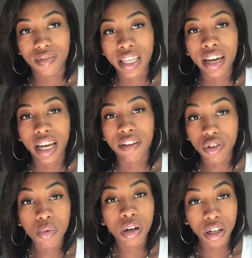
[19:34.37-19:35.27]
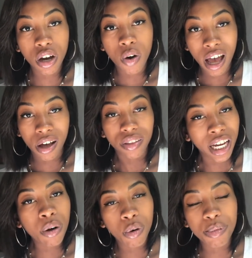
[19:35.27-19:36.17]
there, if you want to go out,
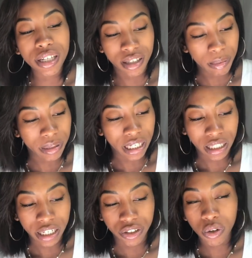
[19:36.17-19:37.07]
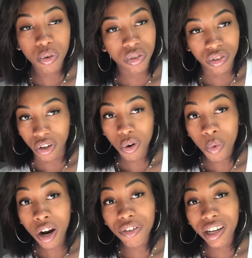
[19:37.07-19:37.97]
there will be something. Like, don't,
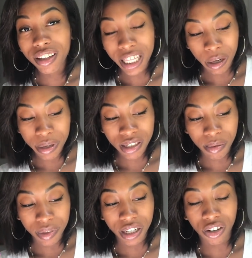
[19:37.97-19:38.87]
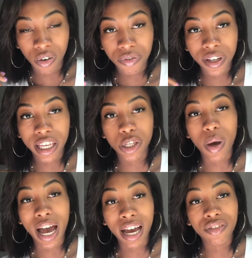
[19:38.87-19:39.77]
don't worry. There'll be something. Don't feel like you
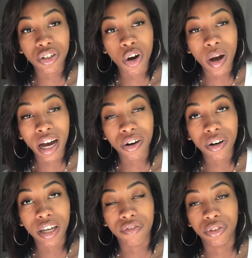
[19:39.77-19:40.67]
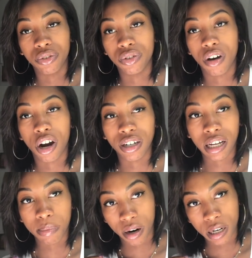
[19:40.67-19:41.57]
have to go out if you are
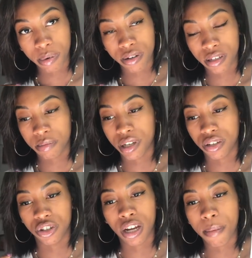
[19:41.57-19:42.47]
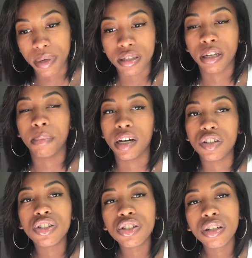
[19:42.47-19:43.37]
not a party person because you're not missing
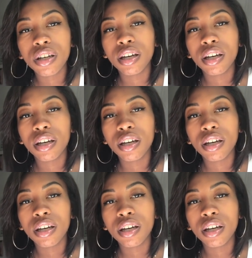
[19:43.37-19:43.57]
much.